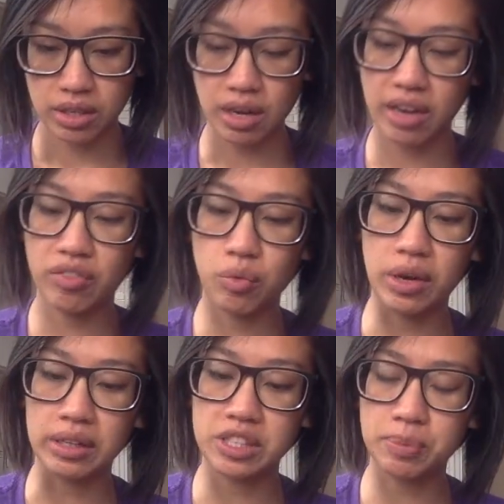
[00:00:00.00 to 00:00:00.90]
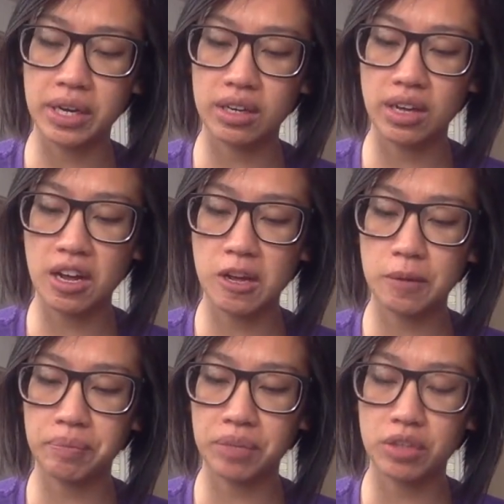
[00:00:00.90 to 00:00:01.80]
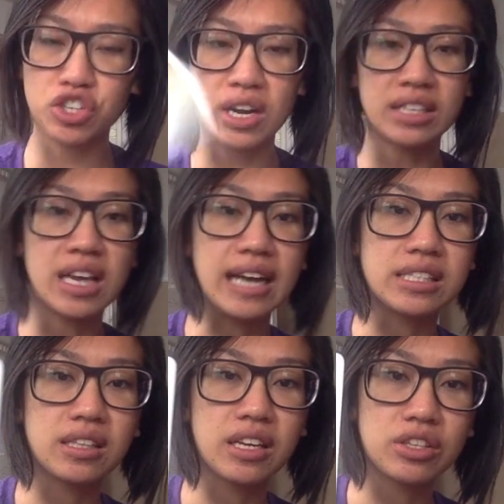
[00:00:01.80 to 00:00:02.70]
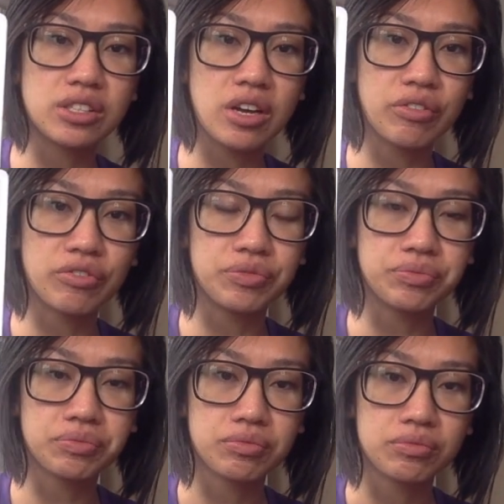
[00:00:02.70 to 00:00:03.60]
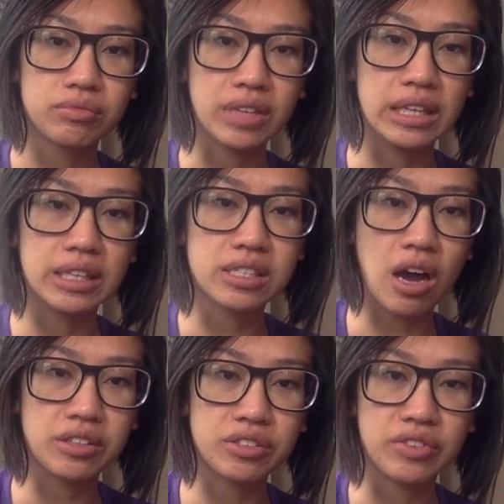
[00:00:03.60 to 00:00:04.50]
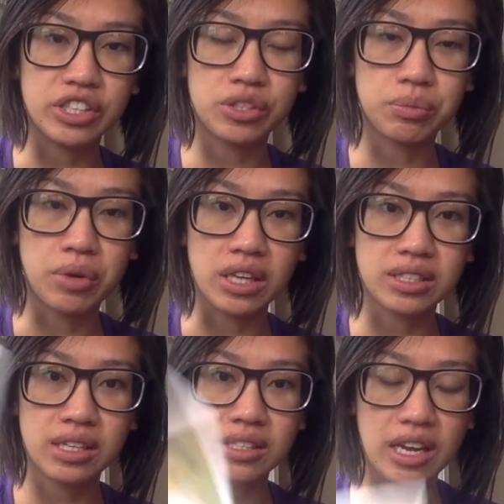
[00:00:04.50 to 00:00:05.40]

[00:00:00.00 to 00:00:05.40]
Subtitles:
9 of Wands. But try not to isolate yourself in this conservation process.